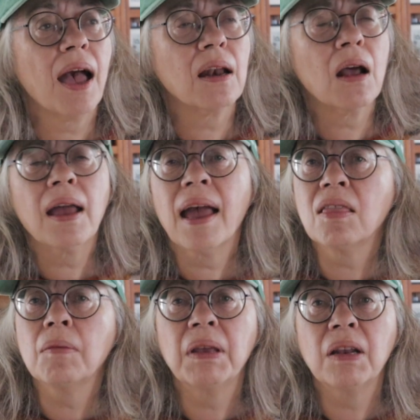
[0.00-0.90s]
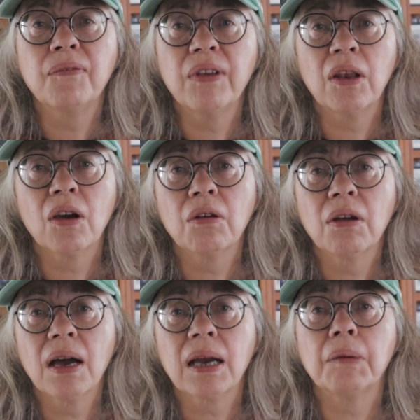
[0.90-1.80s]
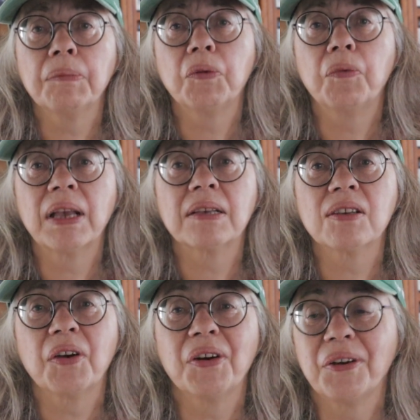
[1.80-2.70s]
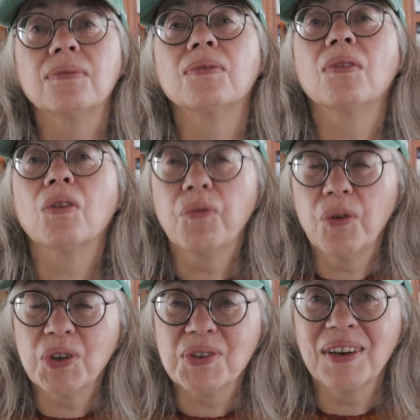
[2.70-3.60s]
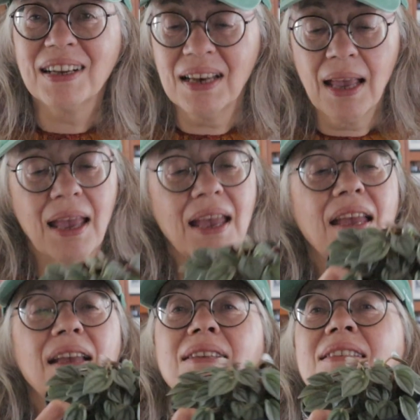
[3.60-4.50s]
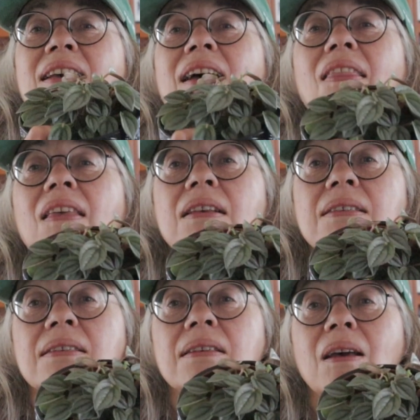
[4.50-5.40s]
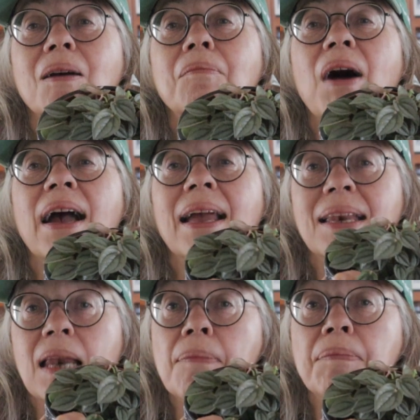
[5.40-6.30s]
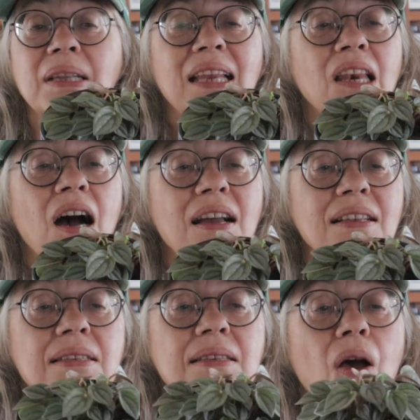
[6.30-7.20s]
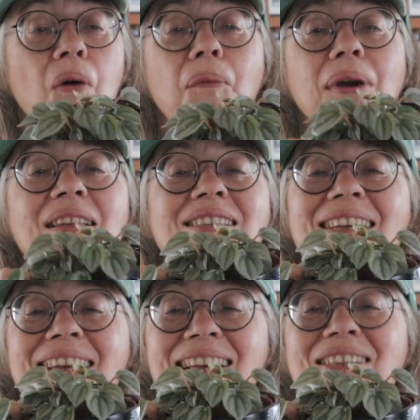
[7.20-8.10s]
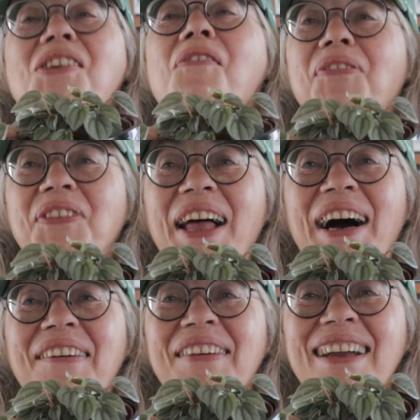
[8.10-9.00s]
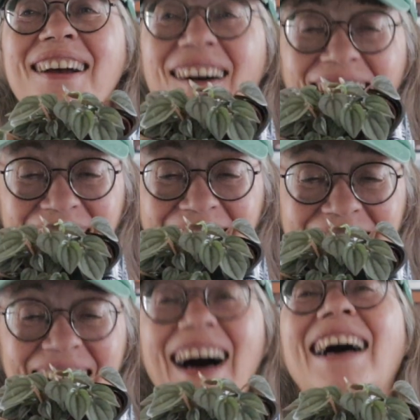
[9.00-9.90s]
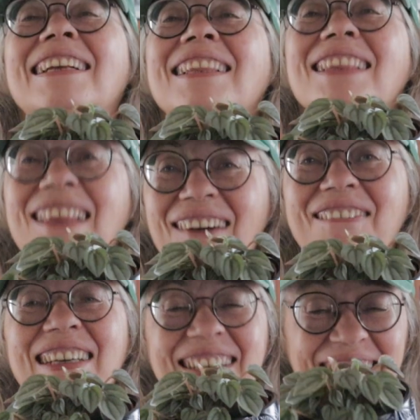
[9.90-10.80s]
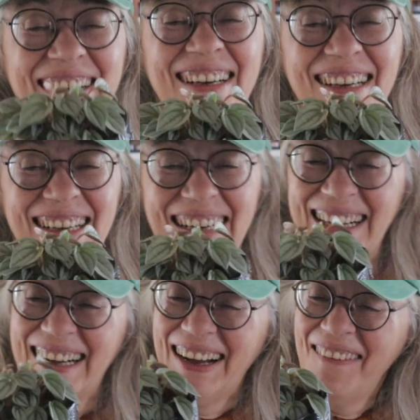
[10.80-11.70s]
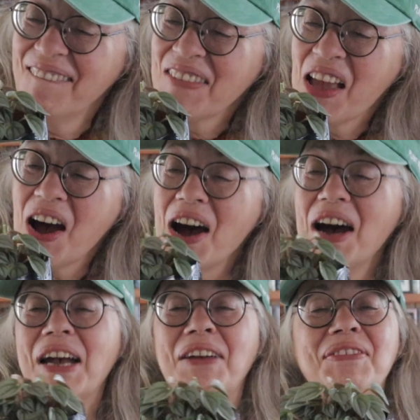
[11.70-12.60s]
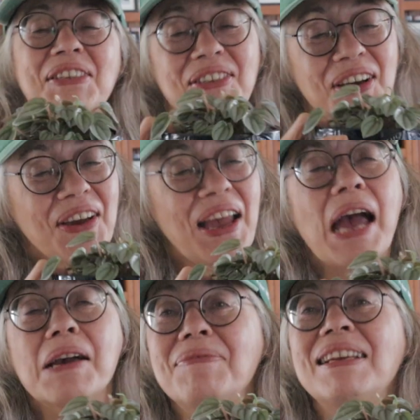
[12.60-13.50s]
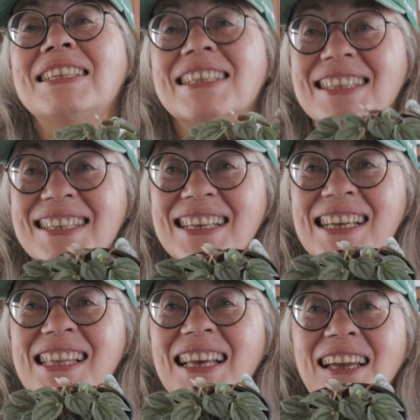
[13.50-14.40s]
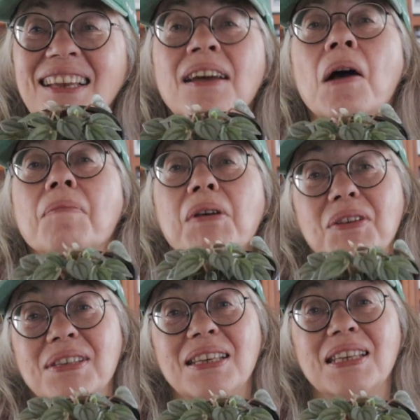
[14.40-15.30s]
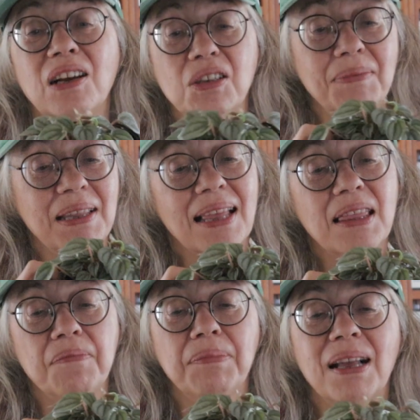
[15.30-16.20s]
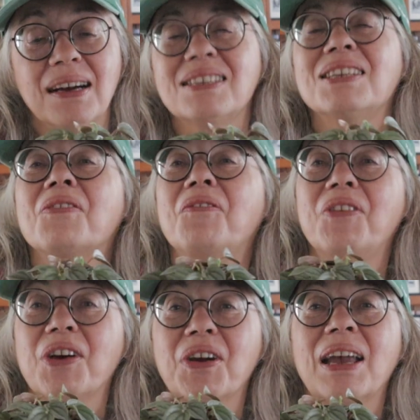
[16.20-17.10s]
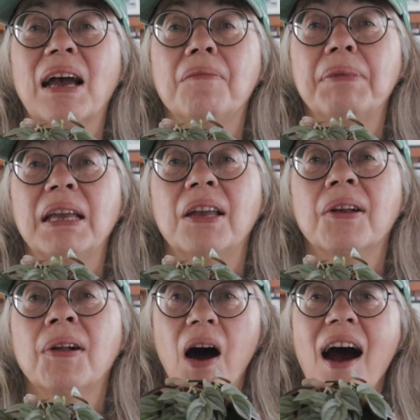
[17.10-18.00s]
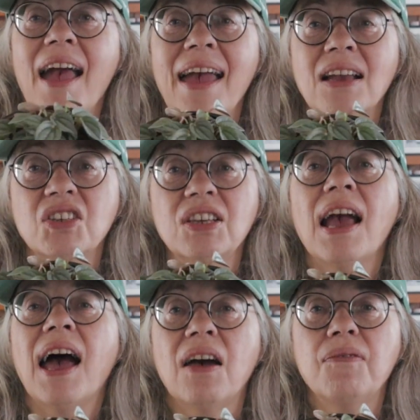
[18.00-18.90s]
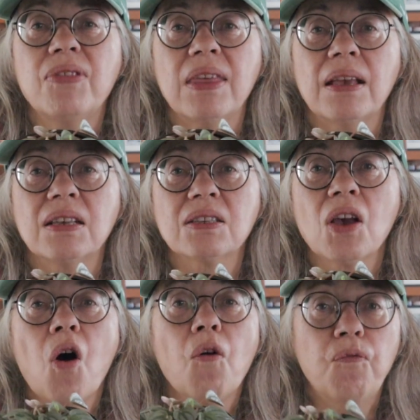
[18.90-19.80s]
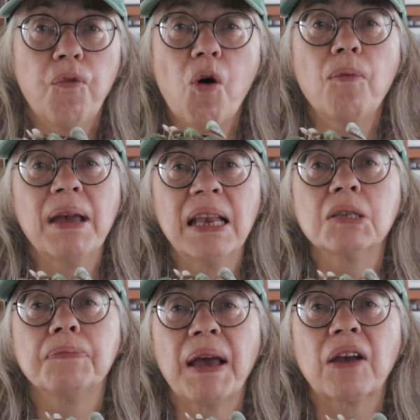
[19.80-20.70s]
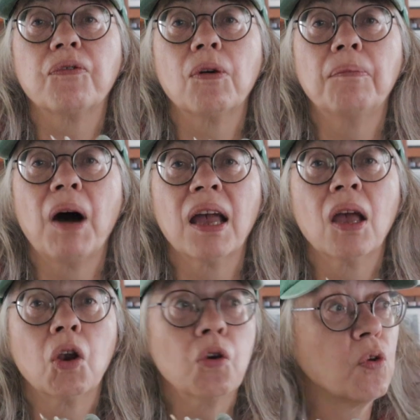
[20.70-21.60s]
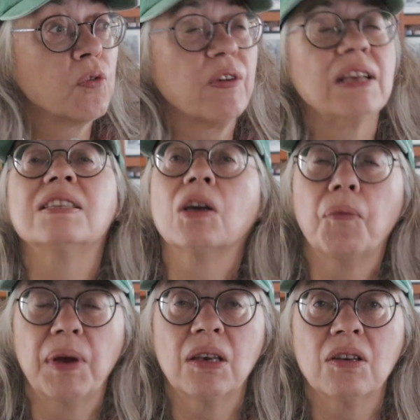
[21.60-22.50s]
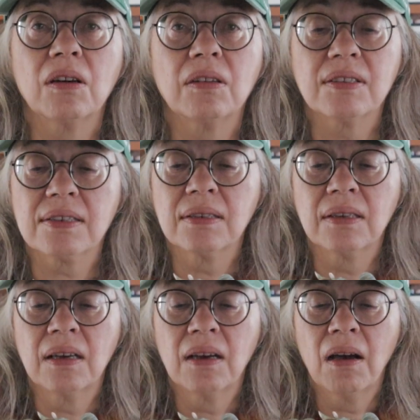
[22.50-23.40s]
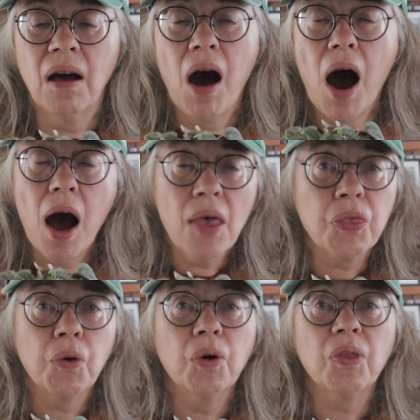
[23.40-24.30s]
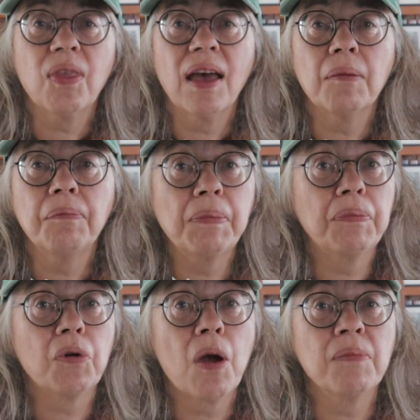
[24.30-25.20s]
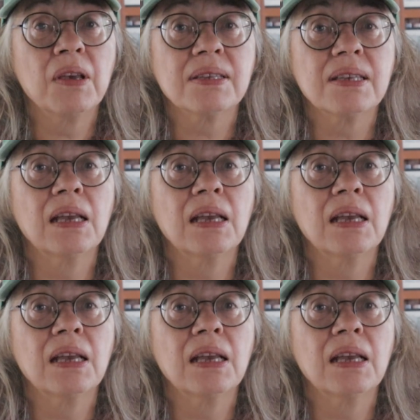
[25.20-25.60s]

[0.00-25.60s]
and I had them in a video a couple of weeks ago. The first one is this, my Napoli Nights, which is flowering. Oh, I love it. I am so happy to see that because it tells me that the plant is very happy. I actually have this 4 meters back from my north-facing windows. I thought that peperomias